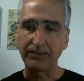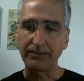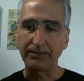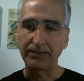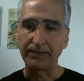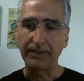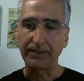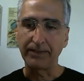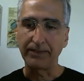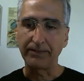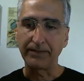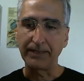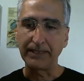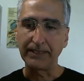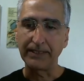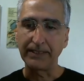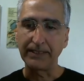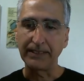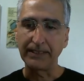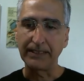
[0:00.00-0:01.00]

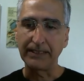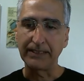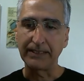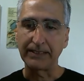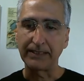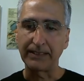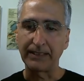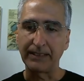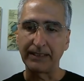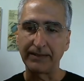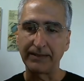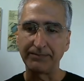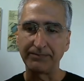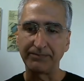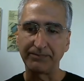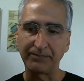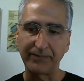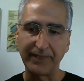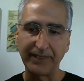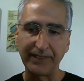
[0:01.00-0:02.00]

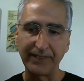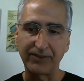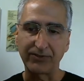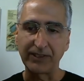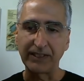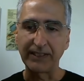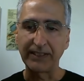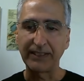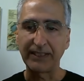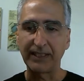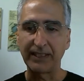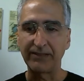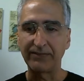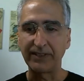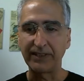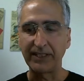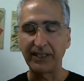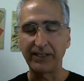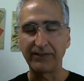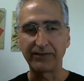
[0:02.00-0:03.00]
It's really kind of a
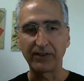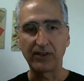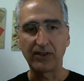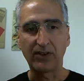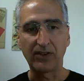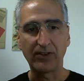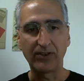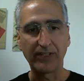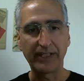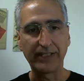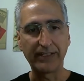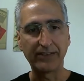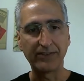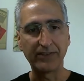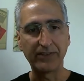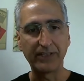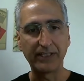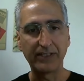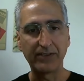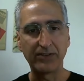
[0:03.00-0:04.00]
tough call, and you
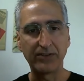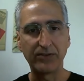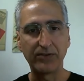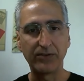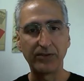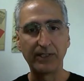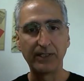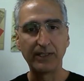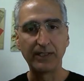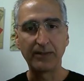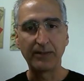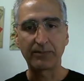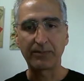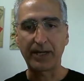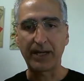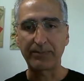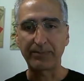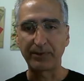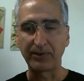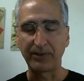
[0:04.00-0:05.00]
need to
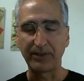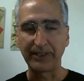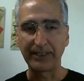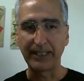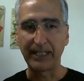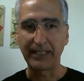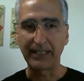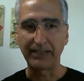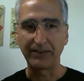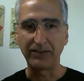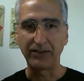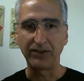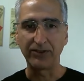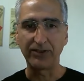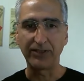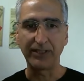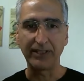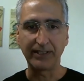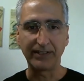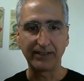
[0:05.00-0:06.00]
properly
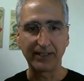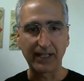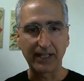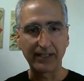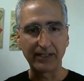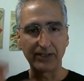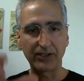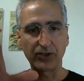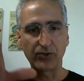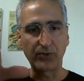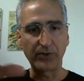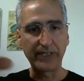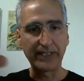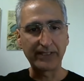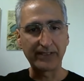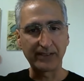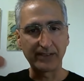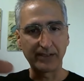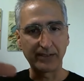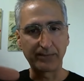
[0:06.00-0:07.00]
diagnose it and kind of
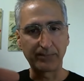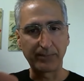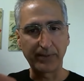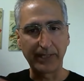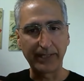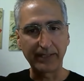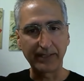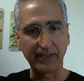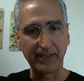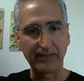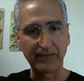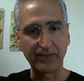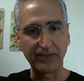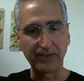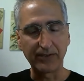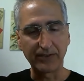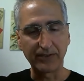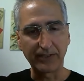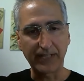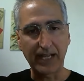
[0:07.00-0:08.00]
squeeze the brake
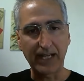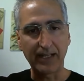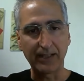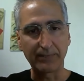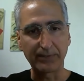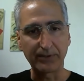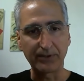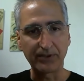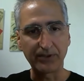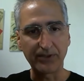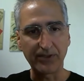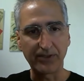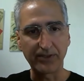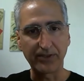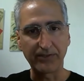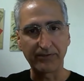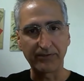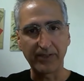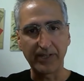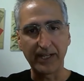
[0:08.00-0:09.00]
lever calipers on
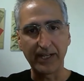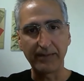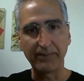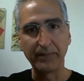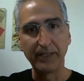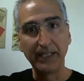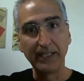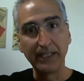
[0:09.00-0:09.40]
the frame